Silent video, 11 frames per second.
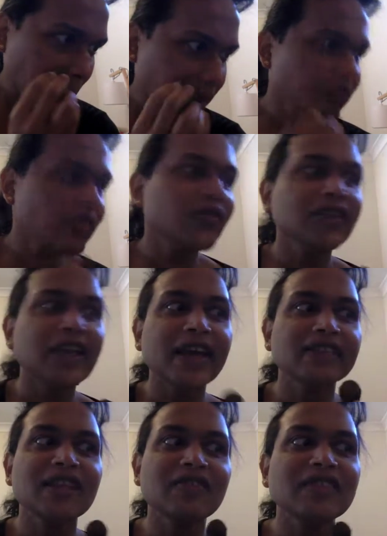Even if you lack
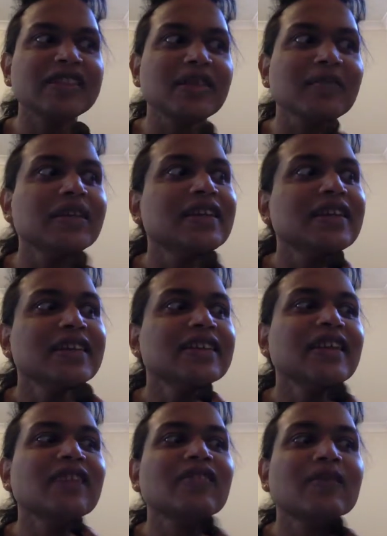self esteem,
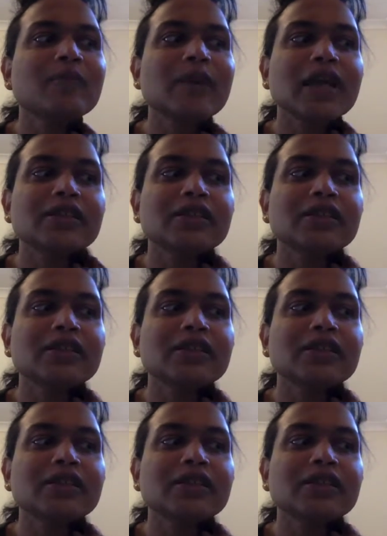self compassion